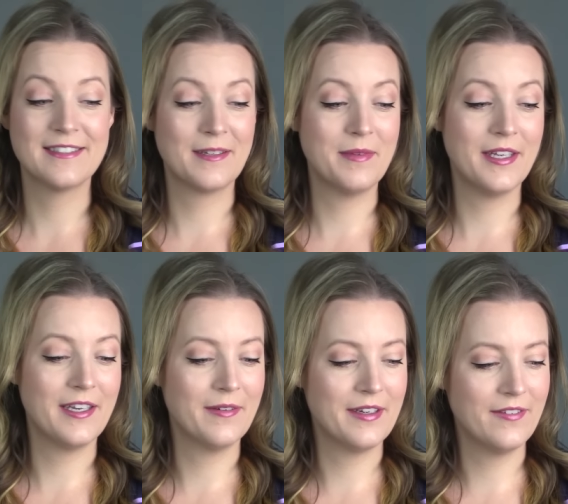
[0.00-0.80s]
So I'm
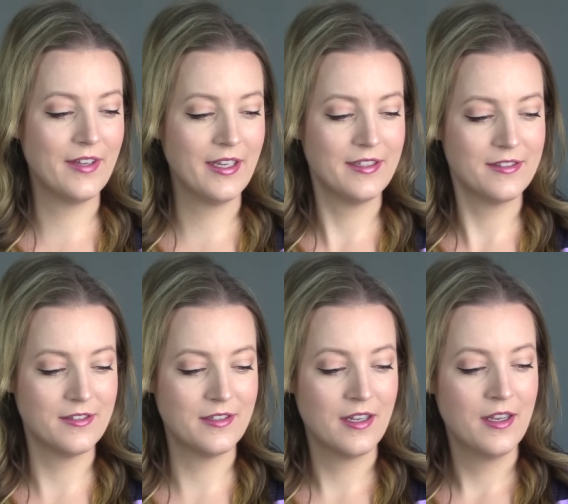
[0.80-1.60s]
getting rid of it because
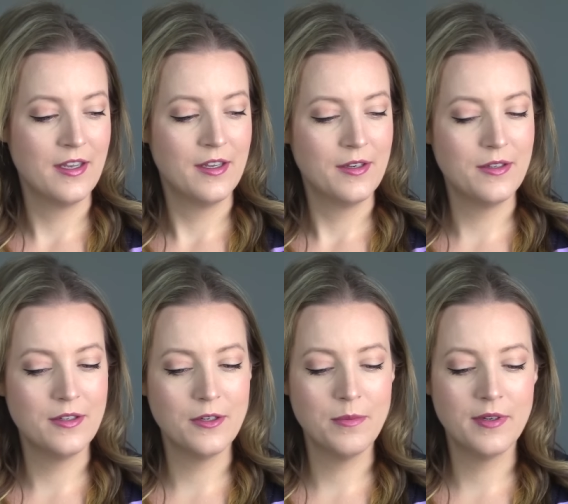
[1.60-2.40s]
there's
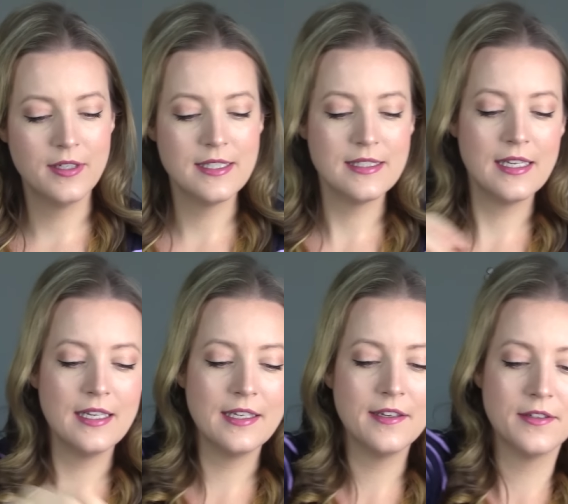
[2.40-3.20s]
no point in
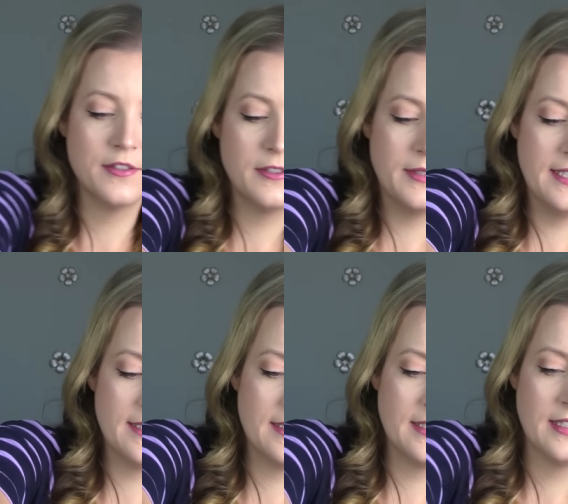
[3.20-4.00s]
hanging on to
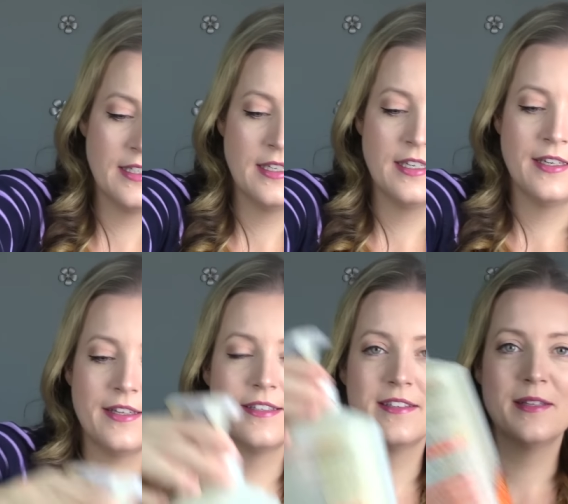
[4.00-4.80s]
it.
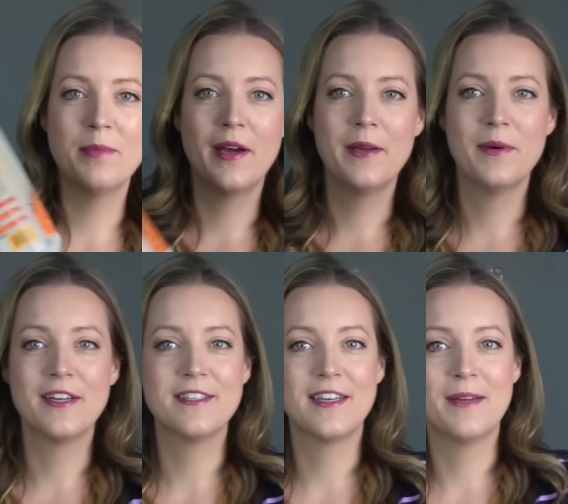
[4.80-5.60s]
This is the body
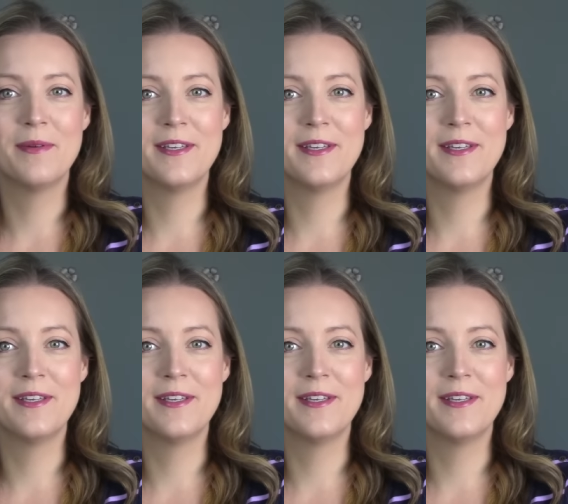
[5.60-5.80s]
wash that I've been